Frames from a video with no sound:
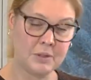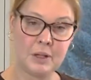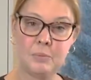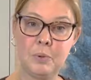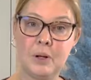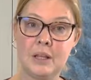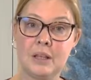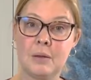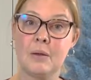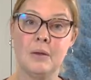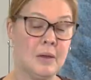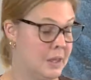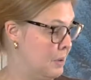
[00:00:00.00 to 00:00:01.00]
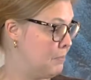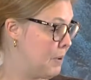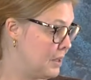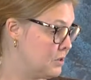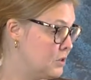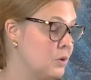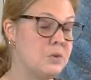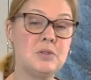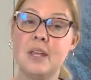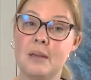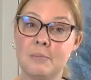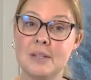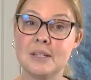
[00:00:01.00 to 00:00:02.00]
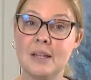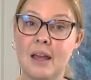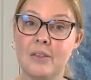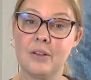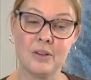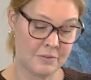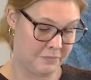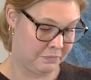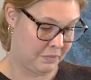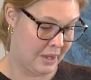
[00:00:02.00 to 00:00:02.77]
done putting the pesto salmon together.